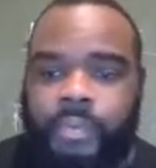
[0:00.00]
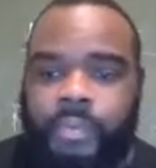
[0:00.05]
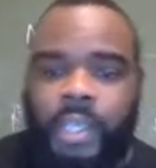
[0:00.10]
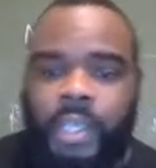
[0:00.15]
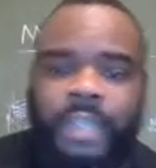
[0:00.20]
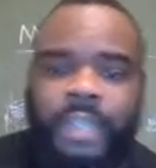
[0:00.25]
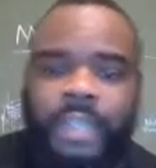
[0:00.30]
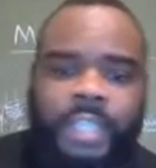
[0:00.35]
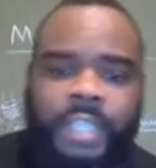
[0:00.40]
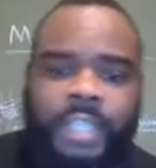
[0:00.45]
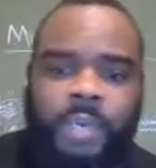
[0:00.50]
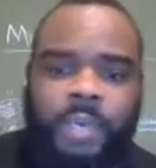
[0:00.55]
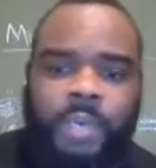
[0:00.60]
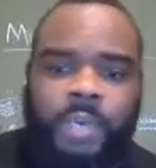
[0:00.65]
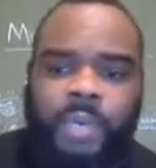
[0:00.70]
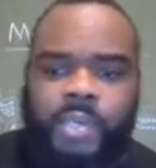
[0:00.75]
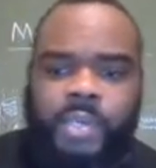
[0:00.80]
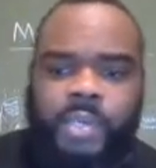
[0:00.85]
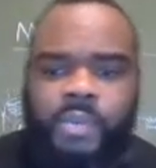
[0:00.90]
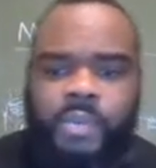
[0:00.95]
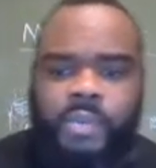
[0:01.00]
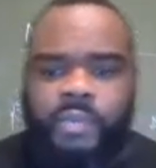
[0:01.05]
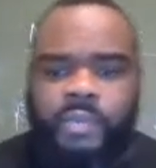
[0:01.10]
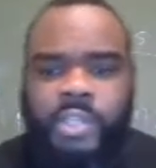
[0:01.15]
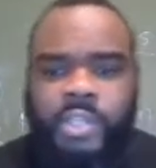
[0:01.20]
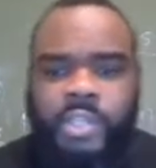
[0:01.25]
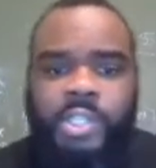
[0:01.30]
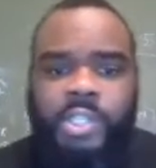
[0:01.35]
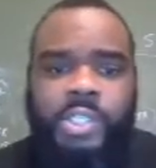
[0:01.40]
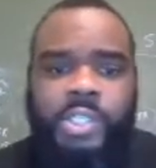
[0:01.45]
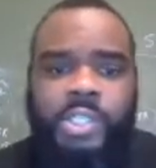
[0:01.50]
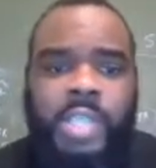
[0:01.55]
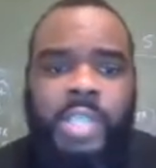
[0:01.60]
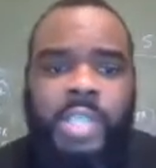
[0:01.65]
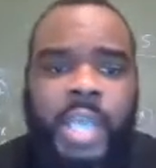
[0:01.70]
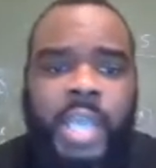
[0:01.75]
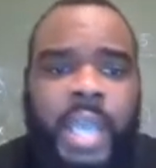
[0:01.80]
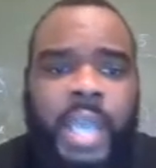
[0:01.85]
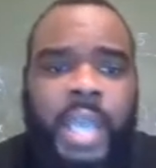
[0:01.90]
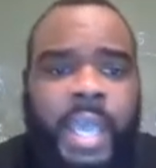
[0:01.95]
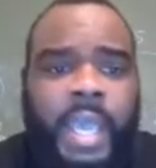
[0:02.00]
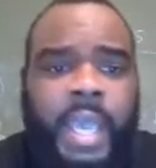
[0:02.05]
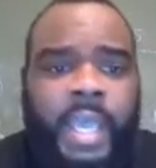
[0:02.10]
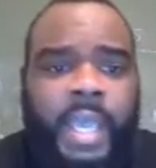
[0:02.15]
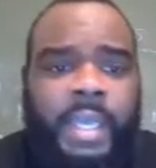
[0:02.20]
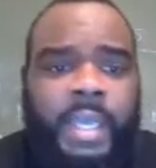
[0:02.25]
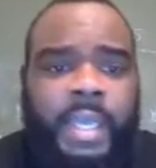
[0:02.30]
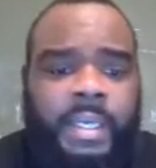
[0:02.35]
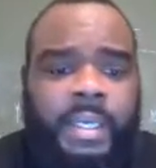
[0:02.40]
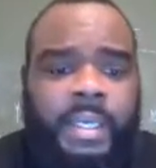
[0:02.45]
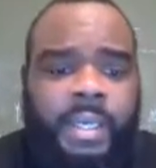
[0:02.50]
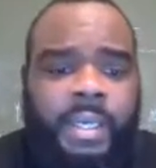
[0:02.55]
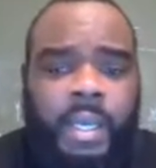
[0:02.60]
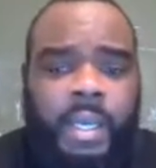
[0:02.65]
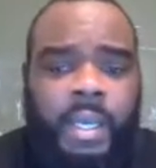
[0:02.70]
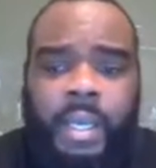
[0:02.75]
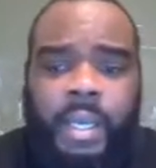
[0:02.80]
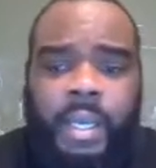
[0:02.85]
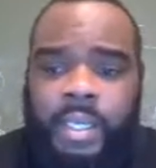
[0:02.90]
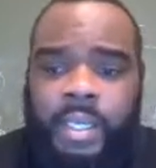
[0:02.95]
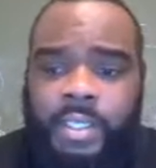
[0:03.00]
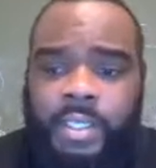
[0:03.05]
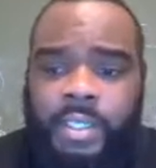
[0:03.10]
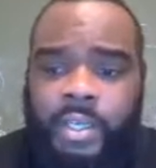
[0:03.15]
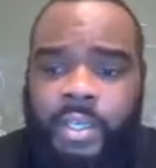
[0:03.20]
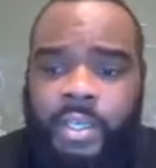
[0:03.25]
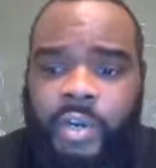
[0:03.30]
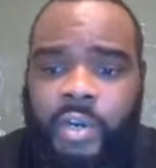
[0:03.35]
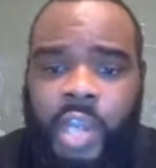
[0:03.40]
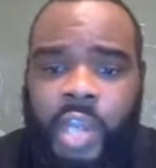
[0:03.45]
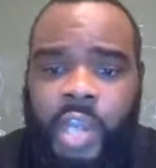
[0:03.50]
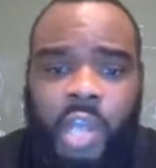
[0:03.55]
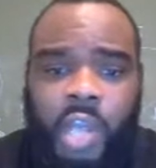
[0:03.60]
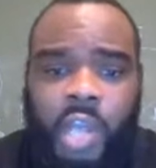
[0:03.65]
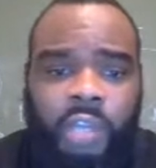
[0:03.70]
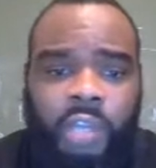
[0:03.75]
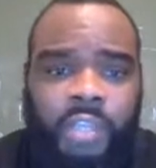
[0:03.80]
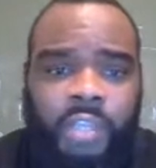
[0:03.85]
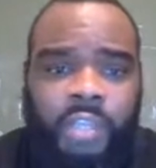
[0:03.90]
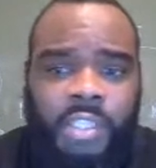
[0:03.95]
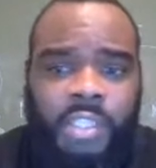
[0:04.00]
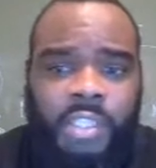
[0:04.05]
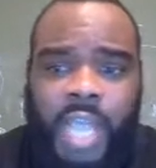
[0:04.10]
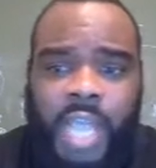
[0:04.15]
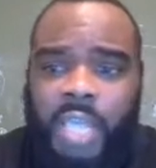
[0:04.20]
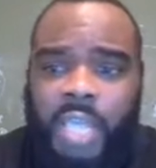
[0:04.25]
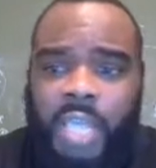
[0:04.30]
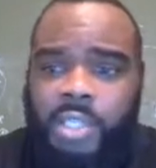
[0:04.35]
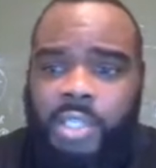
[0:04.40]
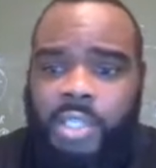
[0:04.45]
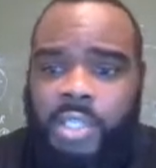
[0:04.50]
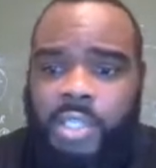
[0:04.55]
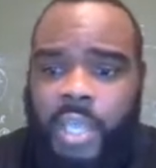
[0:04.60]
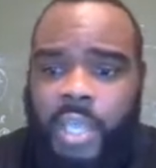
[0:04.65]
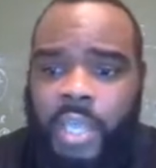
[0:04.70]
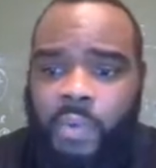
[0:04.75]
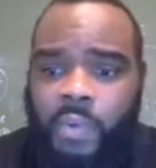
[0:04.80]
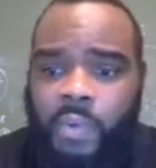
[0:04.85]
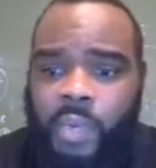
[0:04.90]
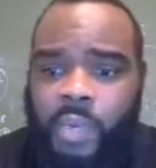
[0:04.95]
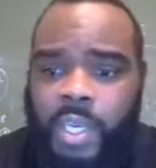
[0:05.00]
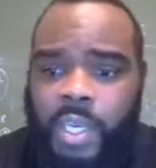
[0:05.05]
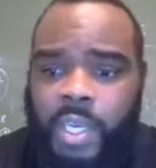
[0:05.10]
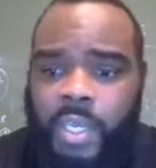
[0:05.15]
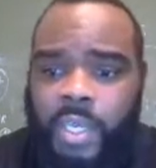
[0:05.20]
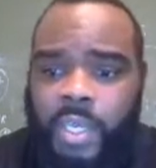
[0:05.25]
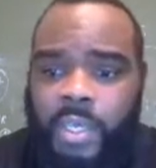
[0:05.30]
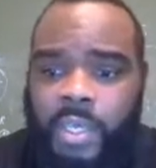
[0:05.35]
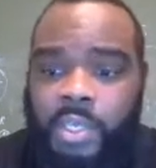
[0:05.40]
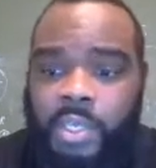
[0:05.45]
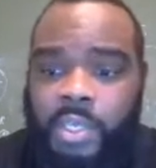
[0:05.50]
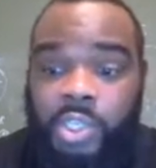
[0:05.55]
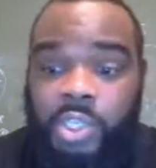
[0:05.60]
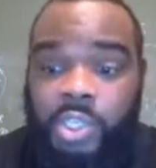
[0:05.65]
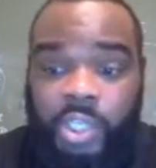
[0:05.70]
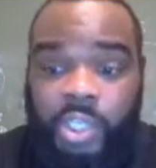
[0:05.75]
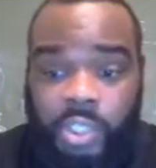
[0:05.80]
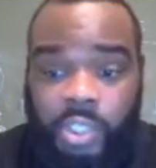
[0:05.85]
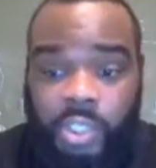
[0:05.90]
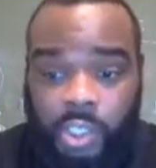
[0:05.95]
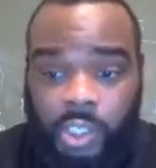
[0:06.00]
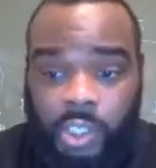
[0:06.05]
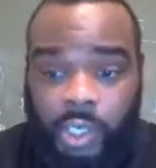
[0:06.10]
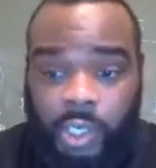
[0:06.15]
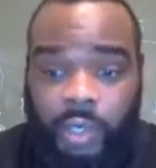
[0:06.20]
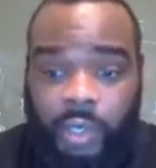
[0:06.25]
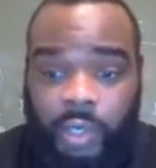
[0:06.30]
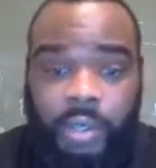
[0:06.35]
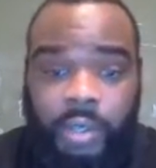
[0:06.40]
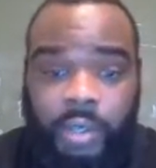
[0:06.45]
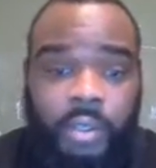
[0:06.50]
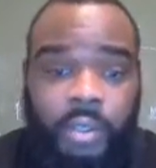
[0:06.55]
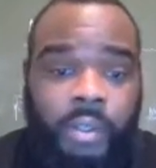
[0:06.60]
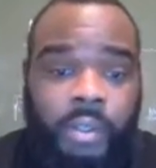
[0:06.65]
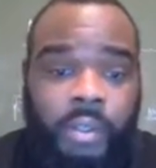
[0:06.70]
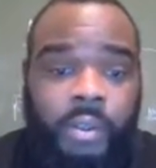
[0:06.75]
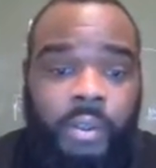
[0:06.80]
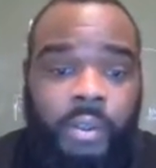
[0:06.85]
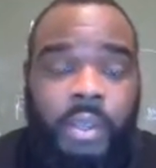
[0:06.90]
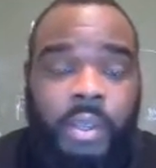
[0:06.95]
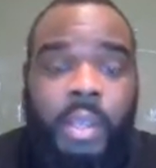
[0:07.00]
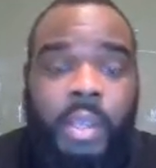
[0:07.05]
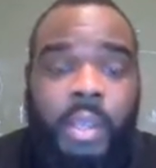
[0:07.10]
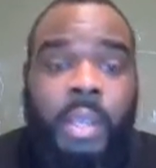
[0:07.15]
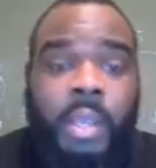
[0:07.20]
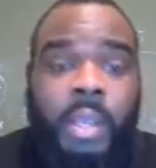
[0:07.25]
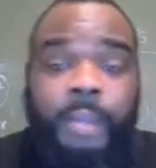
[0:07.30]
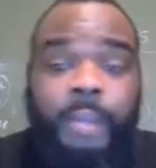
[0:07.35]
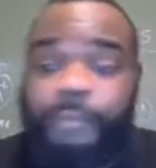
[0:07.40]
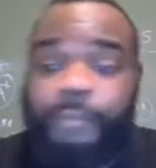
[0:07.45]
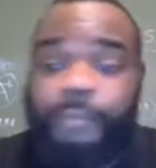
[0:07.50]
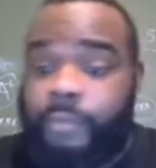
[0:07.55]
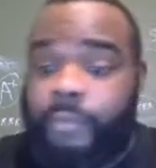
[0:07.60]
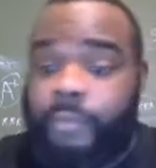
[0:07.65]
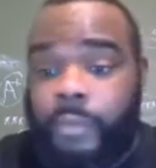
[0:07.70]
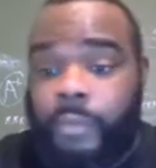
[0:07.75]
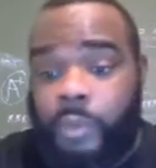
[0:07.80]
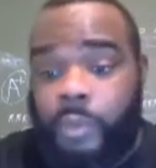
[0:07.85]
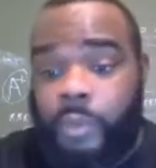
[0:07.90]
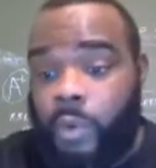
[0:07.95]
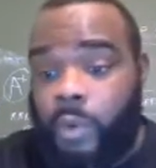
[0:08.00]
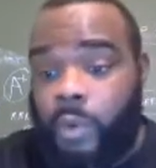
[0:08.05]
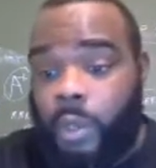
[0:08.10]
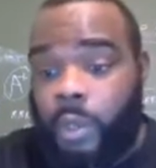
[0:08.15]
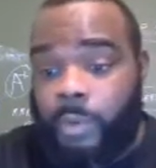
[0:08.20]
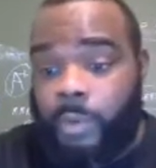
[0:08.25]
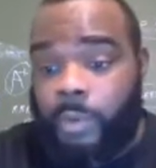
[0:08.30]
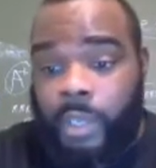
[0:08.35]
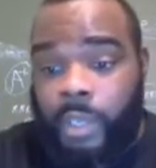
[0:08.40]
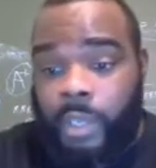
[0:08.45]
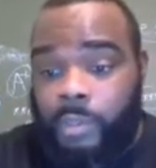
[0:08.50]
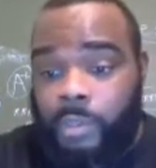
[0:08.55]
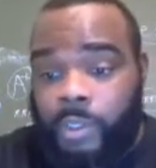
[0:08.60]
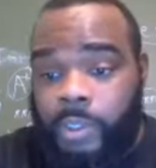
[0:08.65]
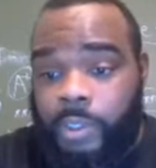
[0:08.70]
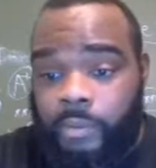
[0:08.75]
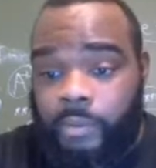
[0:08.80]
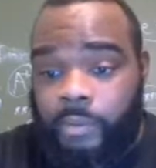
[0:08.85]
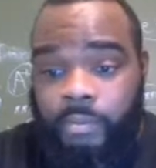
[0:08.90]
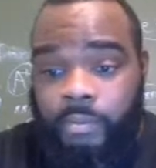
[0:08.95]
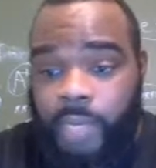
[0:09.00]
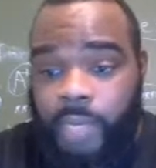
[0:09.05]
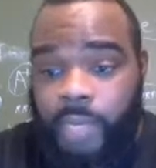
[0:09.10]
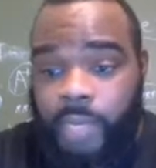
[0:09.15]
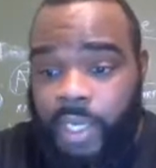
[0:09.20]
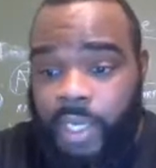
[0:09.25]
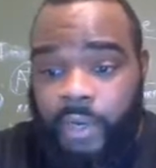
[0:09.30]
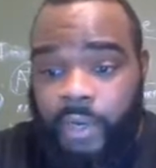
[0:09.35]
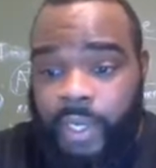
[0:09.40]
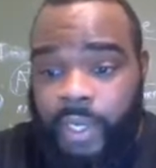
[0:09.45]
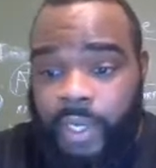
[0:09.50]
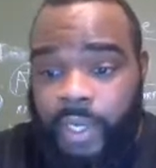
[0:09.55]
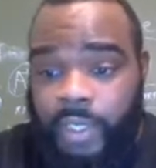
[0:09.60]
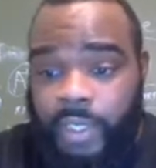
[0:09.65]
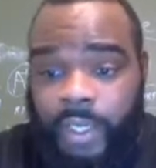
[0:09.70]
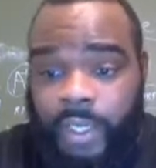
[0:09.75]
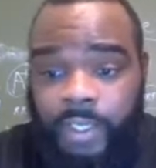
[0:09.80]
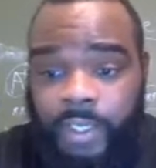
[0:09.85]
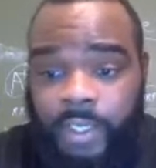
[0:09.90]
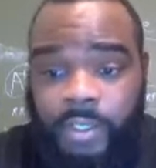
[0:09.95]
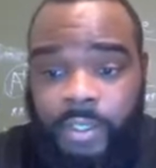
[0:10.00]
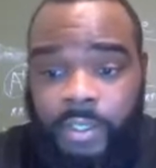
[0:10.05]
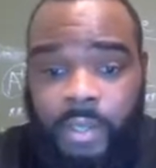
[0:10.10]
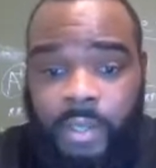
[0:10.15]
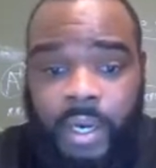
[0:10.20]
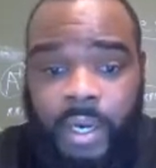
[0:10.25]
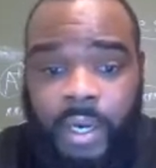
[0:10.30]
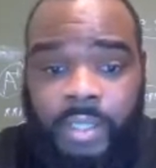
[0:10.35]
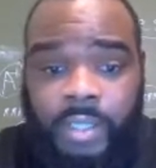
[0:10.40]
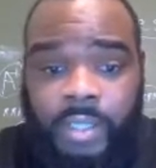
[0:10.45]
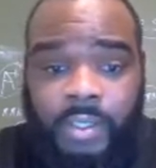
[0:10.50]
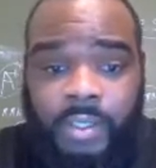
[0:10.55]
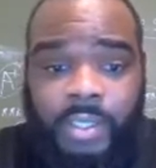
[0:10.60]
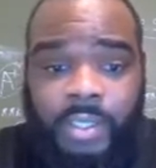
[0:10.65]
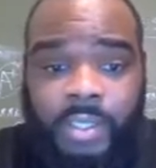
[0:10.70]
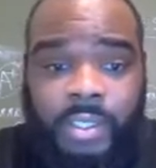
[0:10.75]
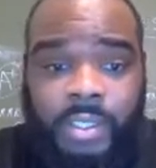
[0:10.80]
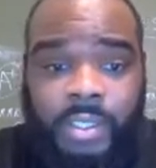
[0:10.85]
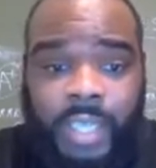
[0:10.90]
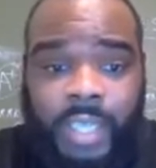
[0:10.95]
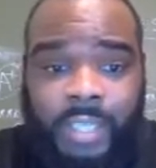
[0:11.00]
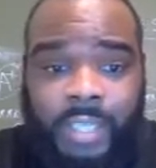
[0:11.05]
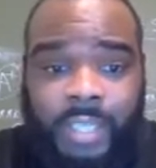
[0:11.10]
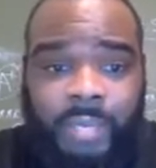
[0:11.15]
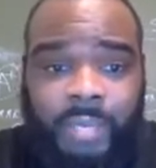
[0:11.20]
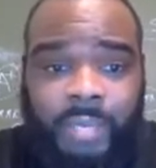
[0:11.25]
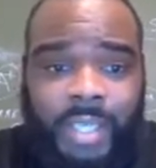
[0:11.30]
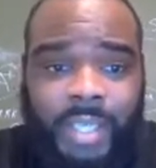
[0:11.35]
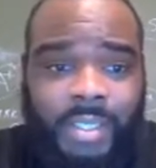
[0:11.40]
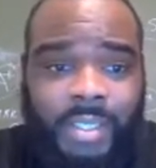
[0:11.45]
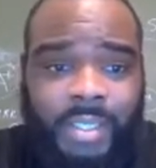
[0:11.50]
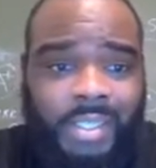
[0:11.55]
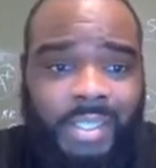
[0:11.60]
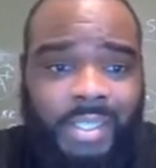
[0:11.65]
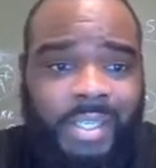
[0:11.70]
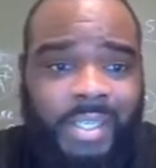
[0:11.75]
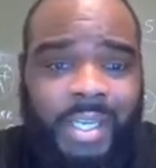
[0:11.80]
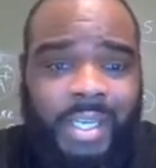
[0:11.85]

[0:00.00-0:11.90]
That's why we use functions. And considering all of this knowledge that we just learned, you all will be able to do many great things. All right. So this is like the basics.